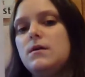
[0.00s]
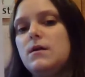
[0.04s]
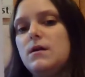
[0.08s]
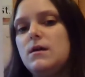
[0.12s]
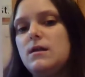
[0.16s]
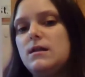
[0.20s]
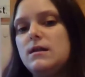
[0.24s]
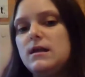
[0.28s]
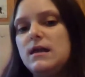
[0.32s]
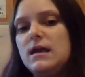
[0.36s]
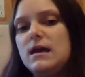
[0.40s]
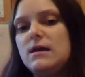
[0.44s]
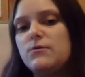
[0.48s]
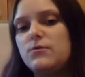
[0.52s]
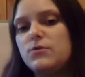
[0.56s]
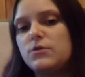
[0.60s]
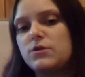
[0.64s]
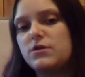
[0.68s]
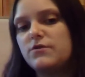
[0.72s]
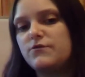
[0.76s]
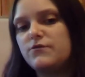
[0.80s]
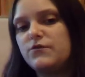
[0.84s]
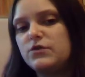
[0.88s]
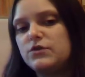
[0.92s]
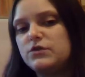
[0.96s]
And again, we're
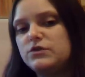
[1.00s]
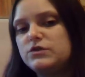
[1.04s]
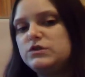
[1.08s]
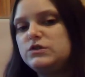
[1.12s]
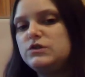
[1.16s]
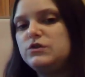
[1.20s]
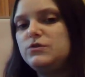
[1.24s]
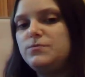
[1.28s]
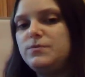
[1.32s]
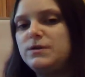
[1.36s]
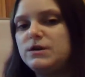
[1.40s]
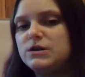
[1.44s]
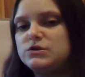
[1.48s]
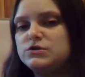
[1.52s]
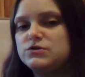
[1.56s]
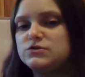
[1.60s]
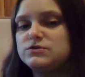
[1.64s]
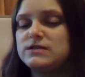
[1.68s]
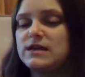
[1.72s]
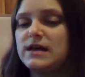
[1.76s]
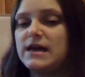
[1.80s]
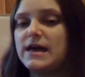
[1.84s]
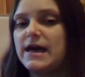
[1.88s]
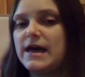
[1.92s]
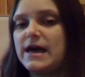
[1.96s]
looking for the two
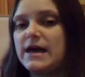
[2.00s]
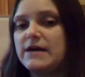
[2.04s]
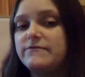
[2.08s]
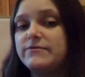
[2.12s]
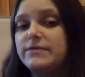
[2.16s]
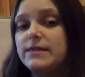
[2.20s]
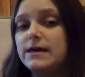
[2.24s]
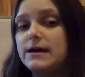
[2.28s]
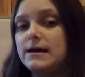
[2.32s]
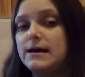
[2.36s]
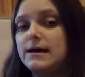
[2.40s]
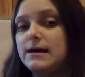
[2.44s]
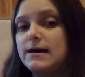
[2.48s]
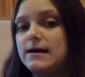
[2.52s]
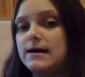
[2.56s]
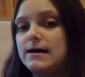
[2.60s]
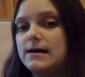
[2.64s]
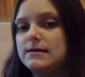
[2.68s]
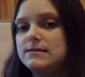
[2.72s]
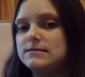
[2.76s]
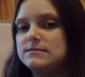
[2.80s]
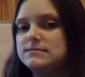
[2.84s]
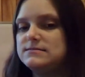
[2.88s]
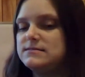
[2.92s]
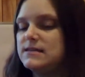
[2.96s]
pictures that have the uh
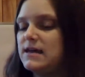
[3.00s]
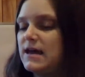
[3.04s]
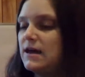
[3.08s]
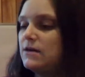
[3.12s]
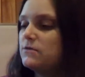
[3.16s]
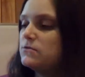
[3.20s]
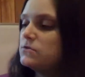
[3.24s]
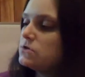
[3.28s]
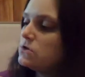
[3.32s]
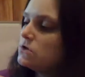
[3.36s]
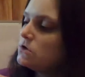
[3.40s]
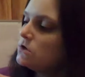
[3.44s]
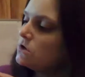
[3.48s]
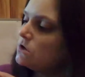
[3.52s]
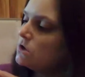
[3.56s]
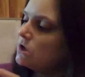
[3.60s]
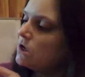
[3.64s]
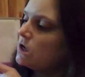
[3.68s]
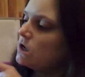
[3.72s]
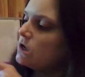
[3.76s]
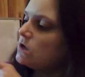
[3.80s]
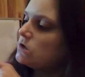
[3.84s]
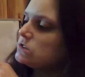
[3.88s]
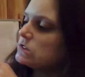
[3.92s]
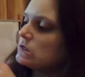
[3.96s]
sound.
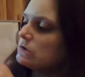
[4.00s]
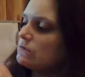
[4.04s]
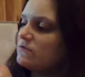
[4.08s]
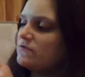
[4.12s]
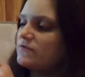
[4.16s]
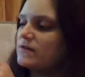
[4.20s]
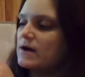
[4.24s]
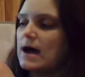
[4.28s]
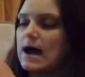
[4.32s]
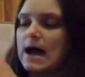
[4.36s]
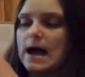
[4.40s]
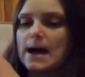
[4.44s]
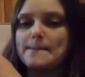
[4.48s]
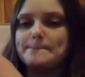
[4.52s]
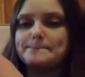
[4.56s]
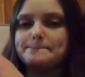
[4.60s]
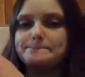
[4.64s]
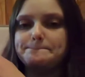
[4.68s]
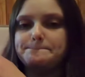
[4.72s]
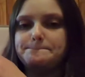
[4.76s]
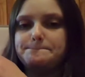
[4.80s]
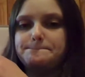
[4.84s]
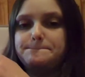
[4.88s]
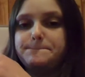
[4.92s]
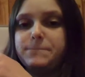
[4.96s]
So we've got
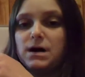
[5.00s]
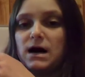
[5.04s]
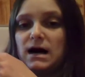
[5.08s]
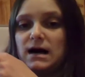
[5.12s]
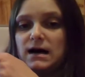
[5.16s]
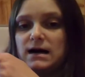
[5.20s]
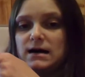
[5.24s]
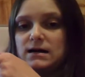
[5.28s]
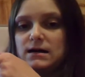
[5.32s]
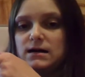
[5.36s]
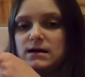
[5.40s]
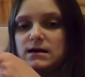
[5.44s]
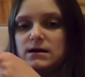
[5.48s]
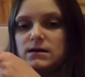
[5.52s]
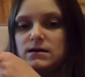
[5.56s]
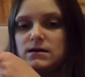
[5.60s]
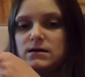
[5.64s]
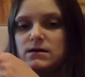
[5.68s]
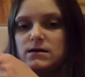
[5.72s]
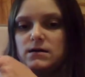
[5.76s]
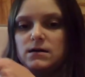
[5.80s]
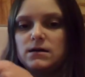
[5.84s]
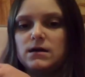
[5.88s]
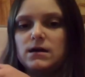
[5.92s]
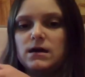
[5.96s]
bug,
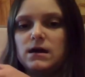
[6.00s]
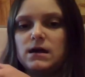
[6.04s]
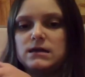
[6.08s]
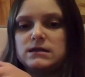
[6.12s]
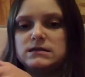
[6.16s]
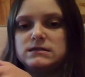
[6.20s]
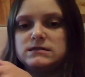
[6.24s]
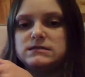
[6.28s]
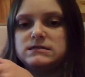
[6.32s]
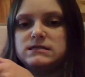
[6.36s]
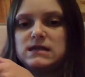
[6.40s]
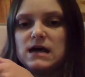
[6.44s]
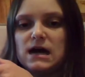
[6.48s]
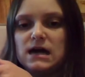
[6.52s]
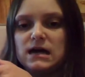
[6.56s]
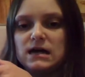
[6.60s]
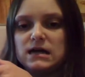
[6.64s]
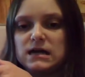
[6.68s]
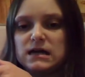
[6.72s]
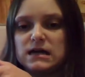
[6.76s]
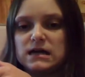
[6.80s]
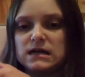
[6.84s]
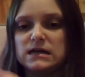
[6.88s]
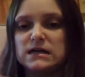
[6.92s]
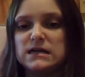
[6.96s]

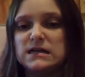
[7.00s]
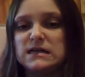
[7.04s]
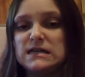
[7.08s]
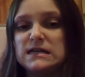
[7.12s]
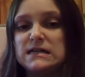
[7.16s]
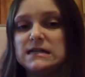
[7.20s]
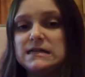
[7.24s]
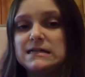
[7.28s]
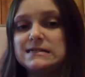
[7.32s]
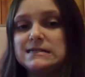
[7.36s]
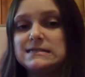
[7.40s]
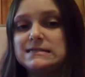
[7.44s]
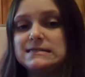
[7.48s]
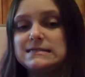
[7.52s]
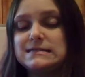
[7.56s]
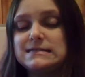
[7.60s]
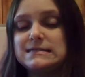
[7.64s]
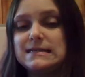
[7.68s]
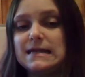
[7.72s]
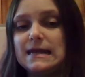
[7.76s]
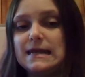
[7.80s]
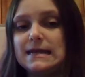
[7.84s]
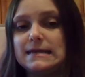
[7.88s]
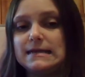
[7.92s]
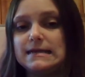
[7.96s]
duck,
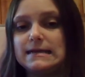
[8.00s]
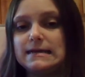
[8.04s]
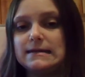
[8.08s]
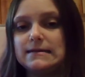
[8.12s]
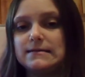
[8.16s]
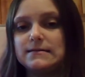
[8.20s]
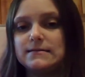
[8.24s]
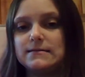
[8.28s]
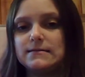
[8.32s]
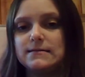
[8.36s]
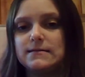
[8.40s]
snake.